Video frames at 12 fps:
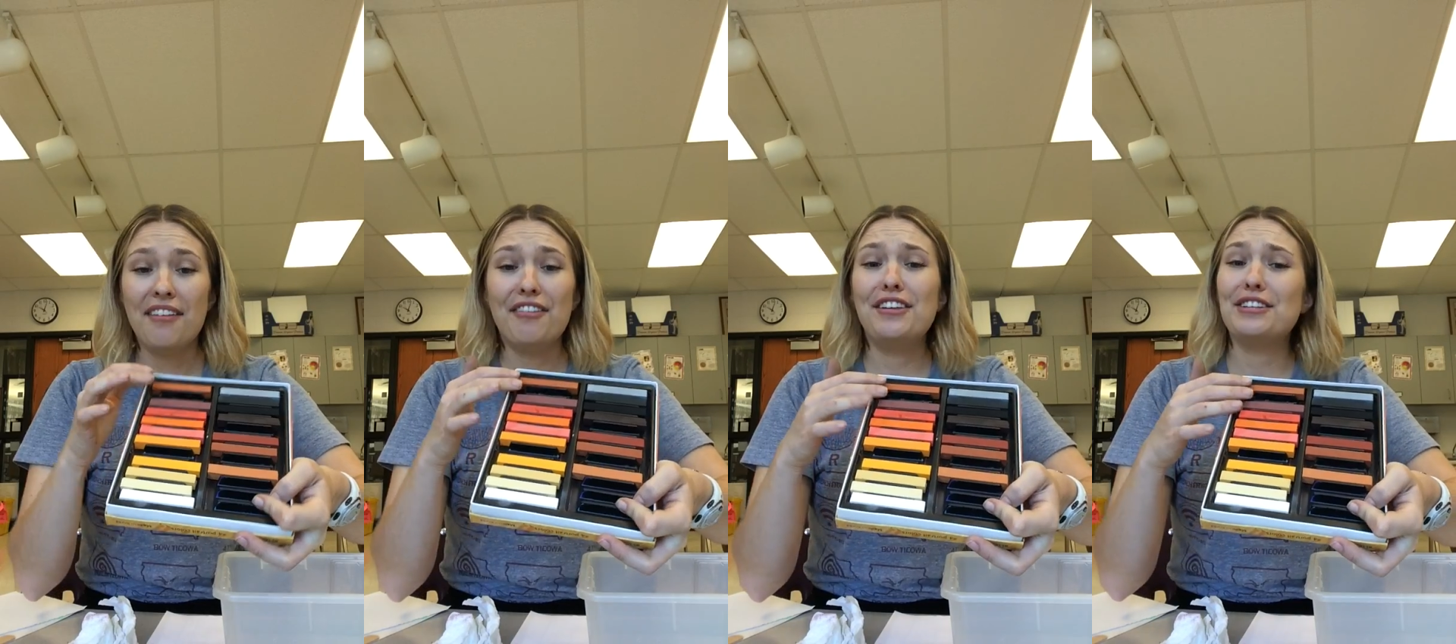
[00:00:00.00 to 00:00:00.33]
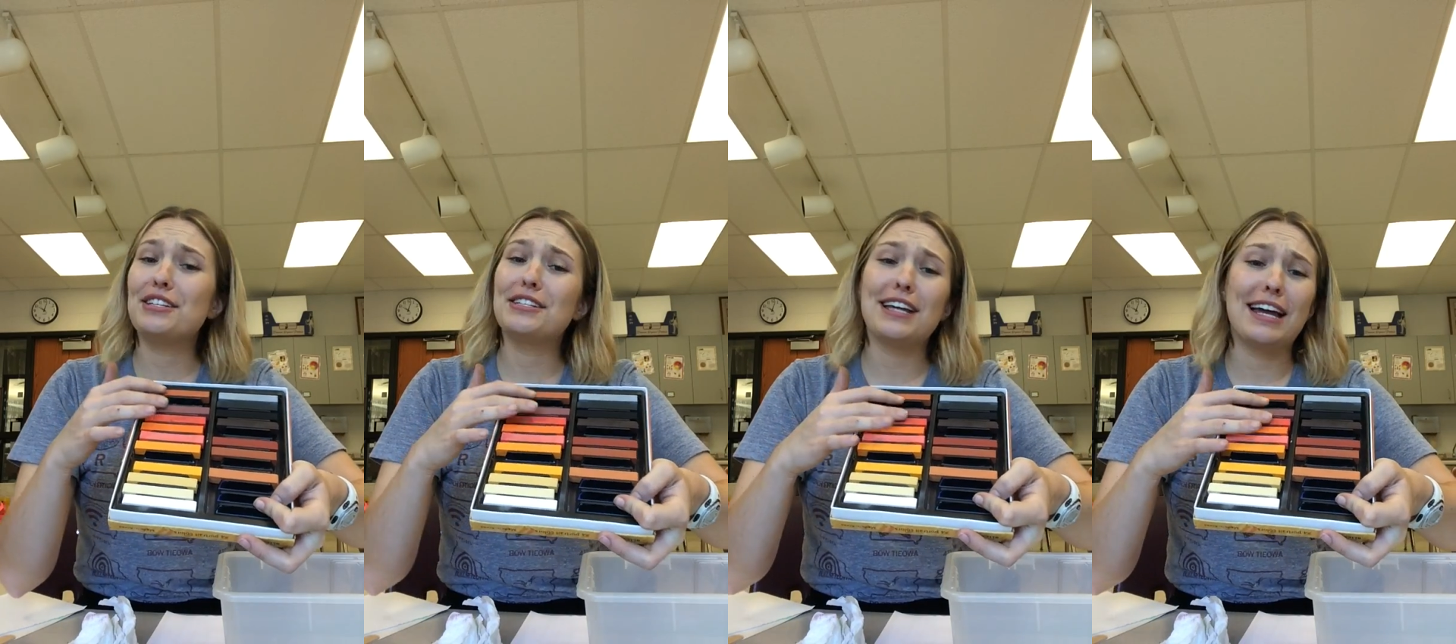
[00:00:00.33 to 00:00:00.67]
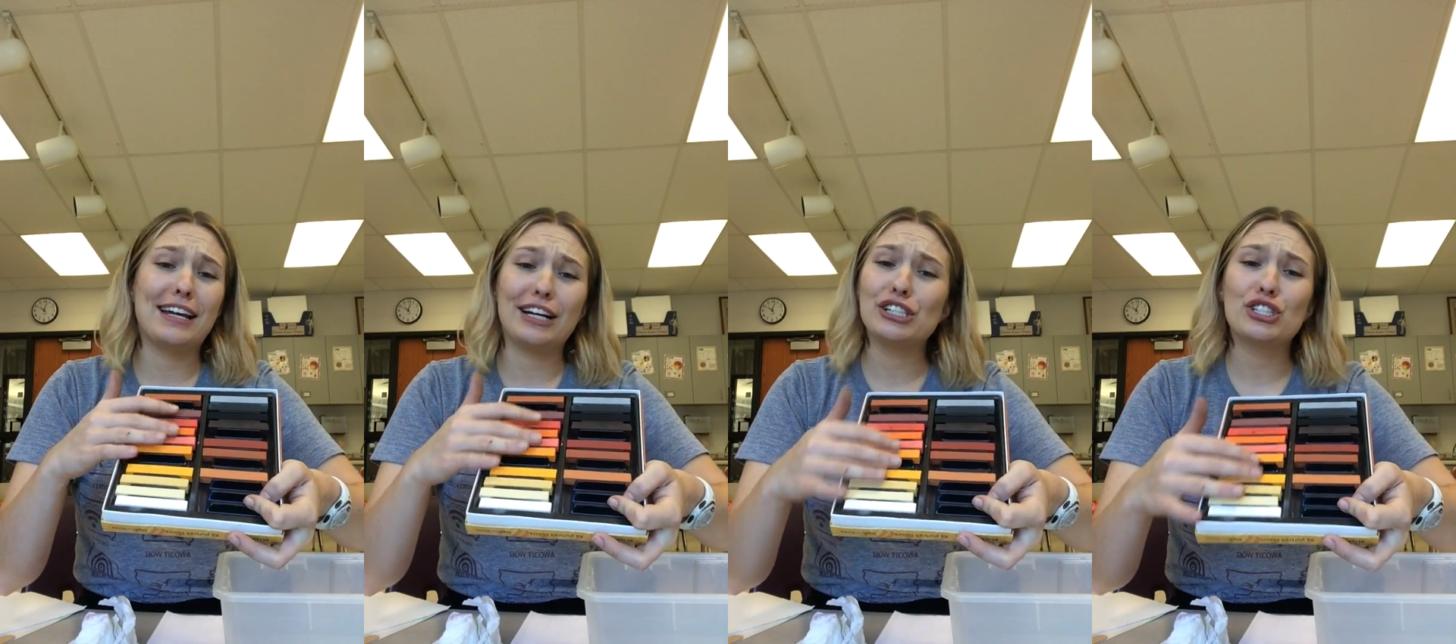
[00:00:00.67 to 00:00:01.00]
This is
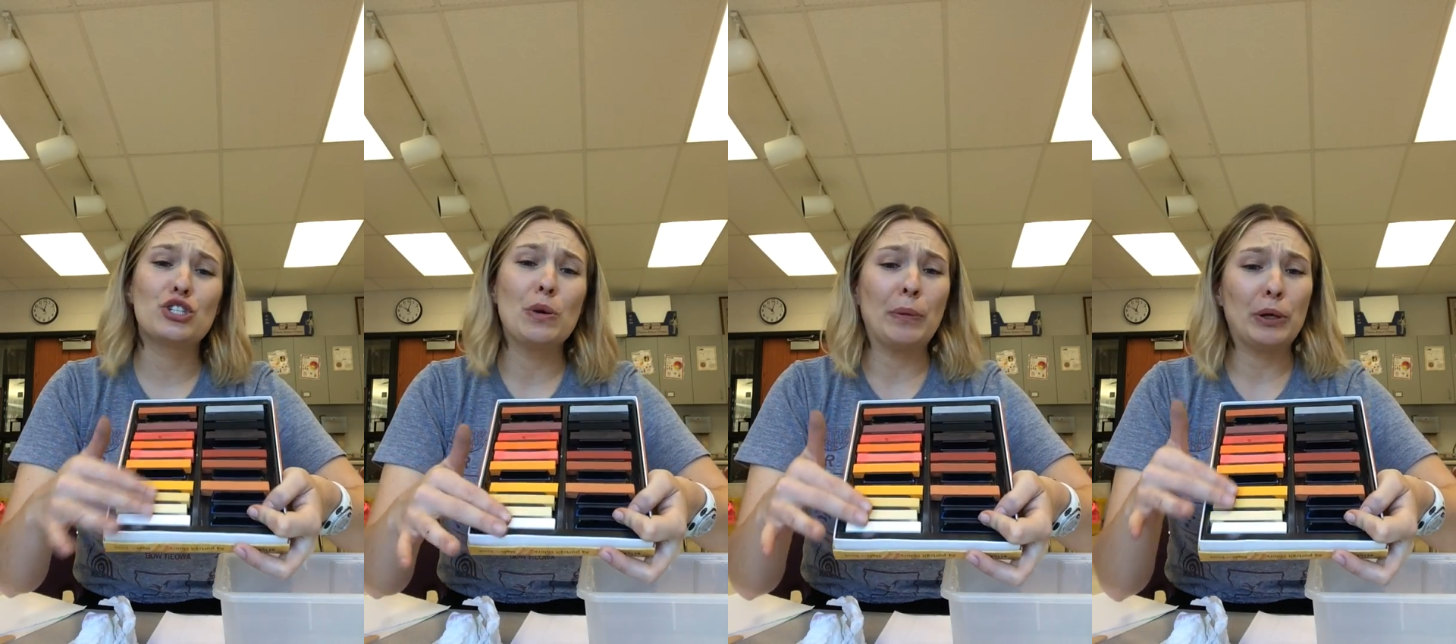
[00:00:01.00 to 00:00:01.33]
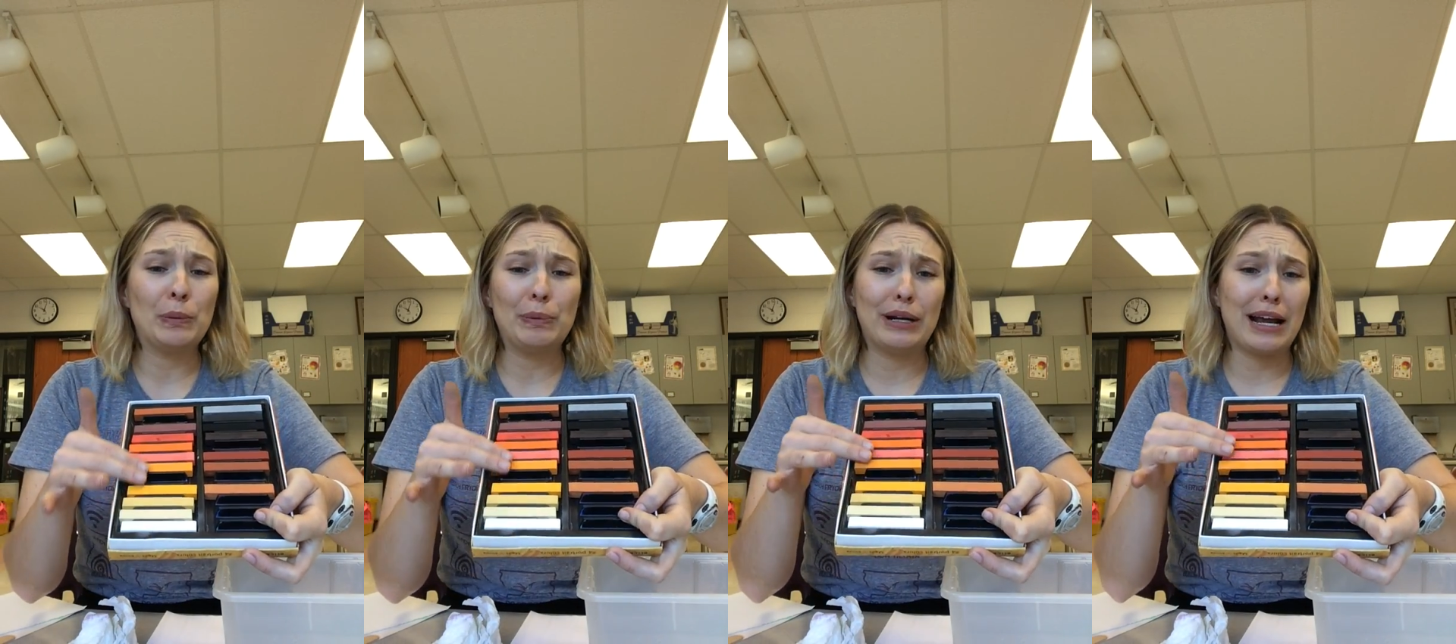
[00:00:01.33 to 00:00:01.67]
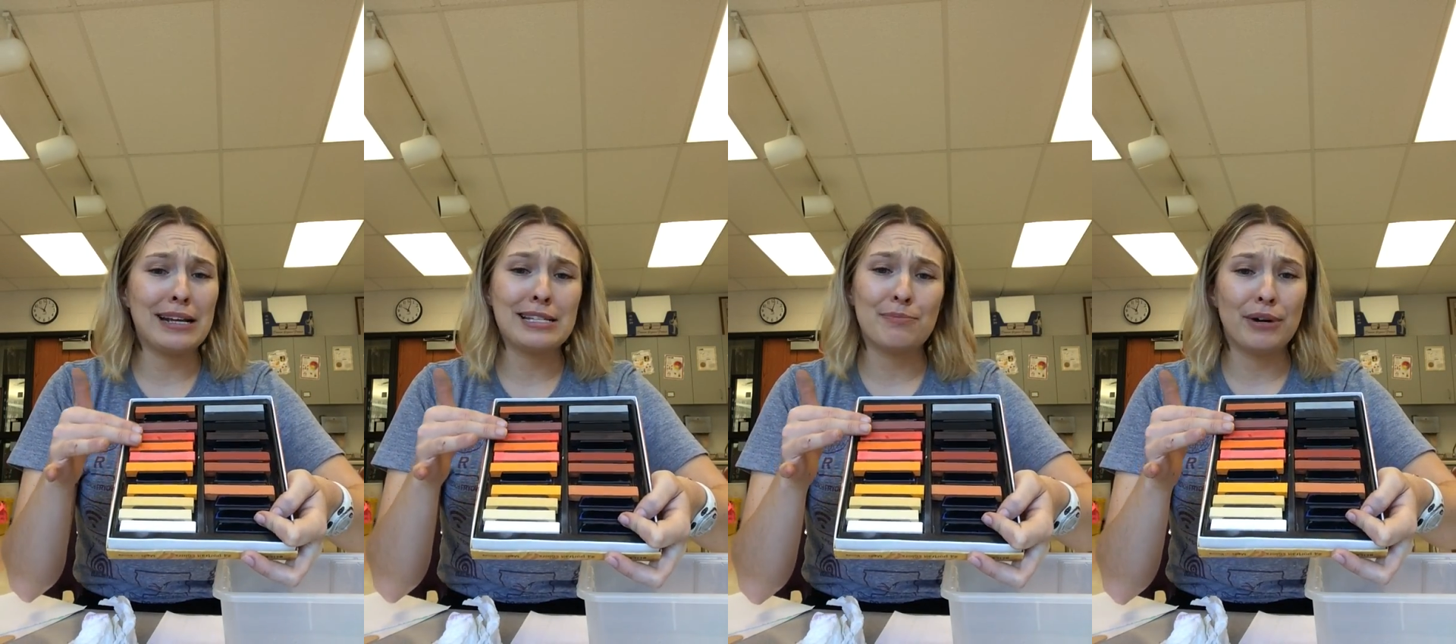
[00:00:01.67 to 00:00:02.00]
like super duper
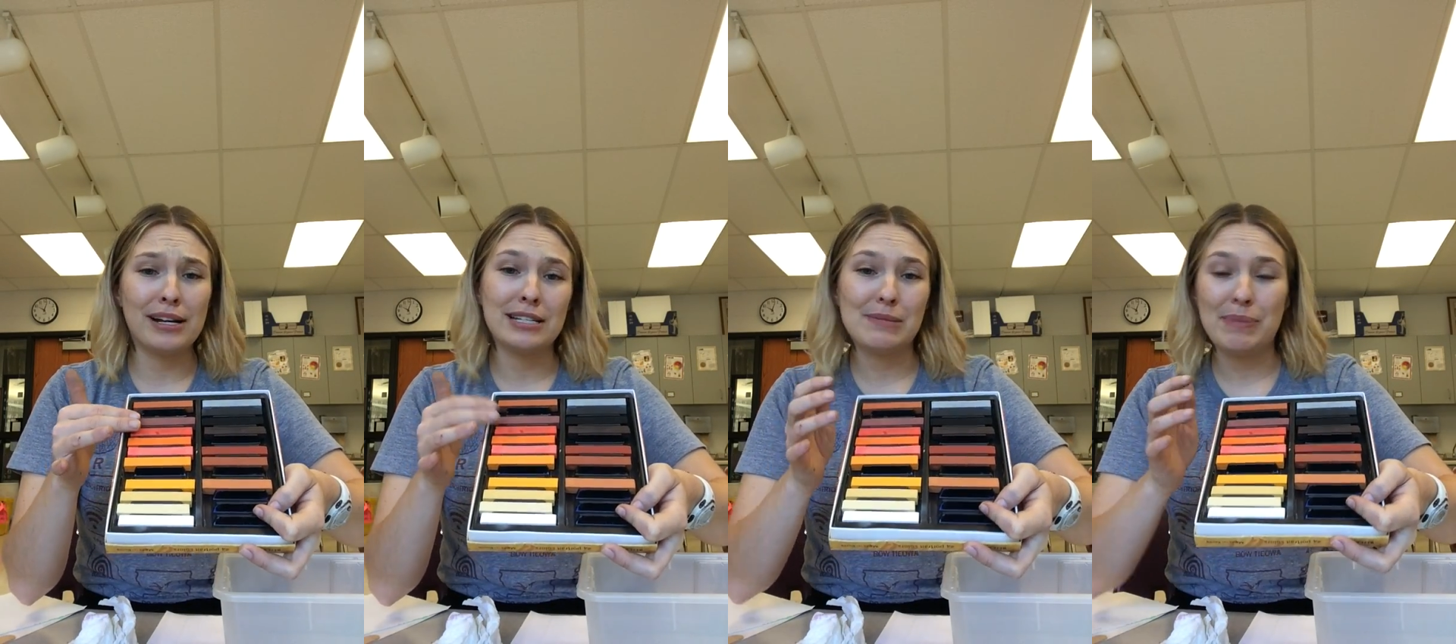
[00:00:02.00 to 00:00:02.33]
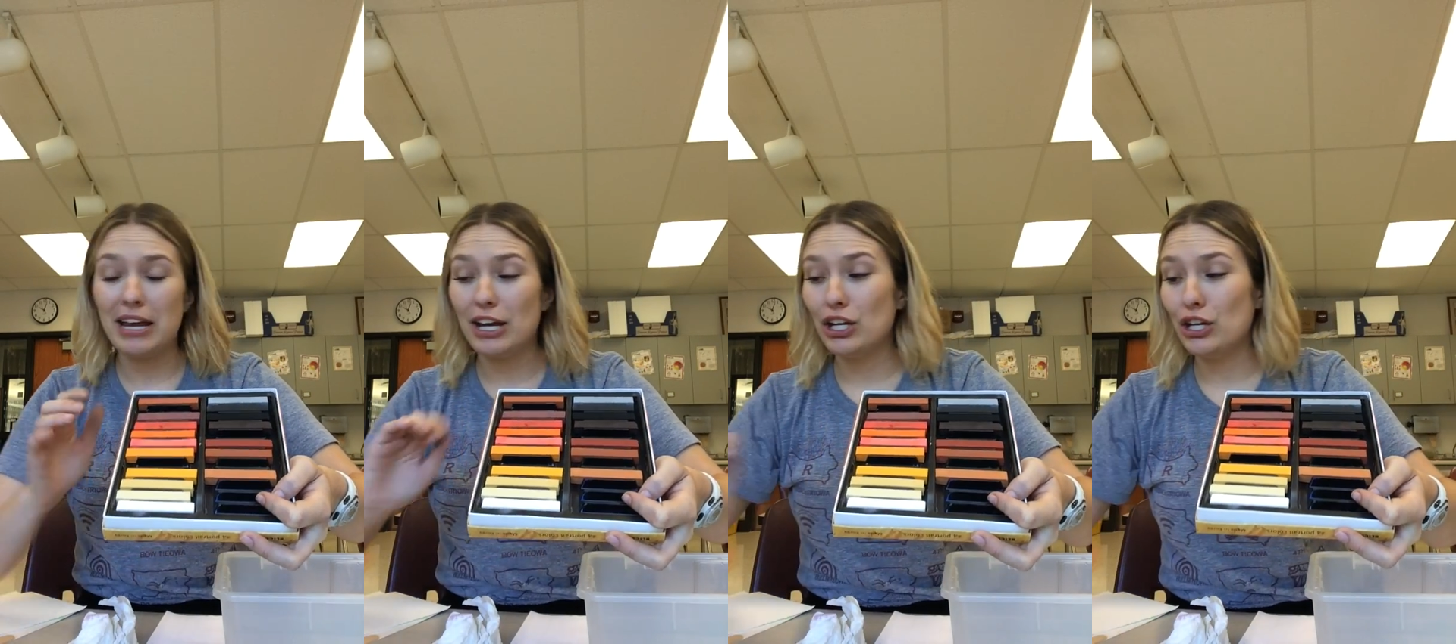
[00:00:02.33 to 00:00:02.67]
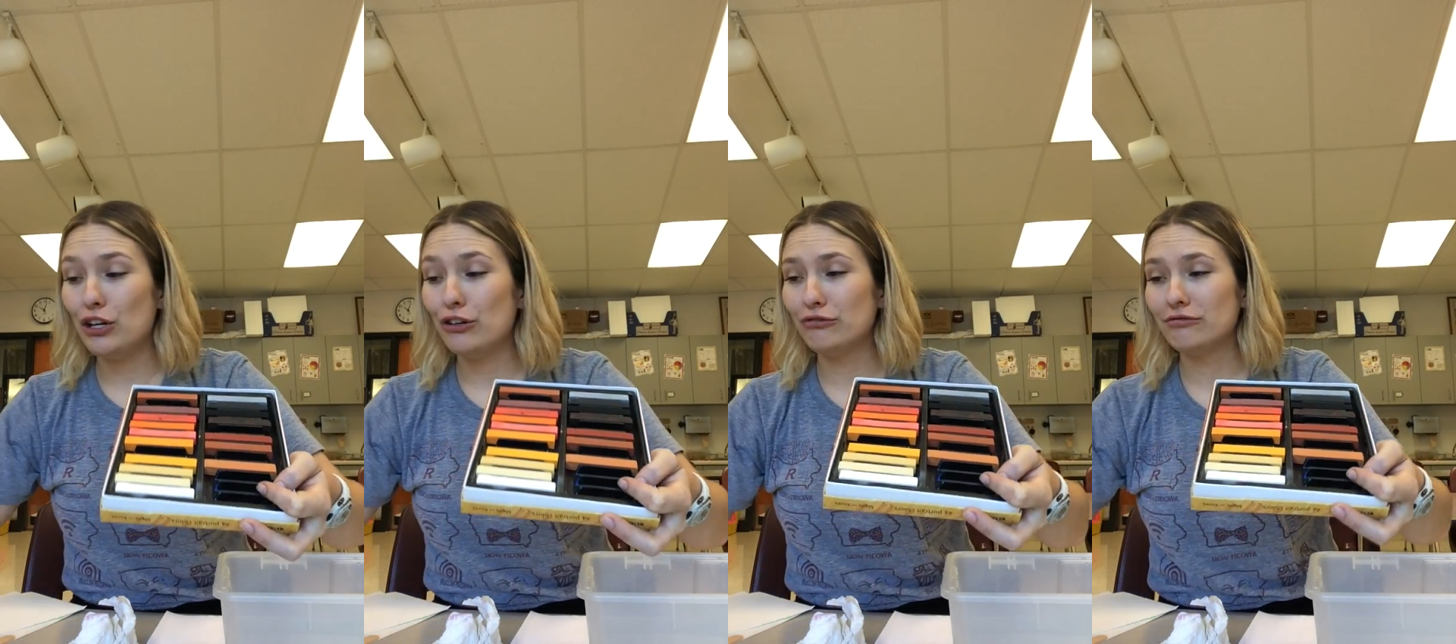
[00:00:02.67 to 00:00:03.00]
nice, brand spanking
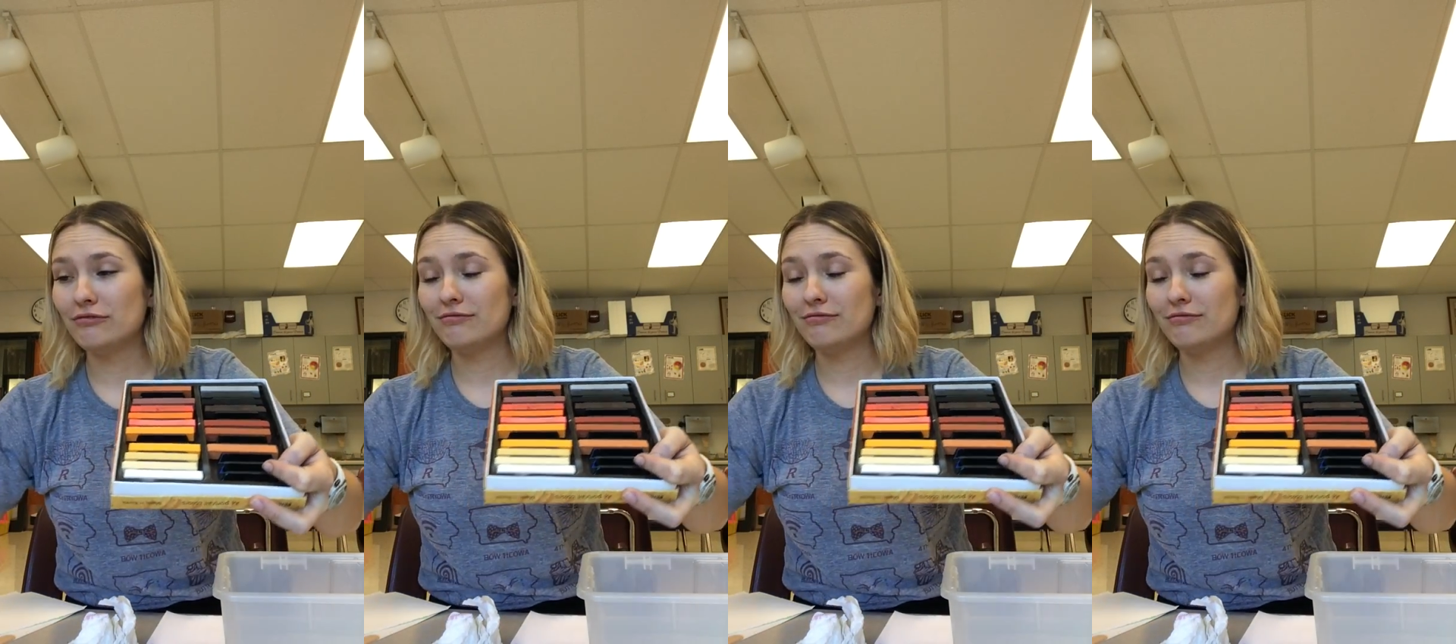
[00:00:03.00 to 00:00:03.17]
new.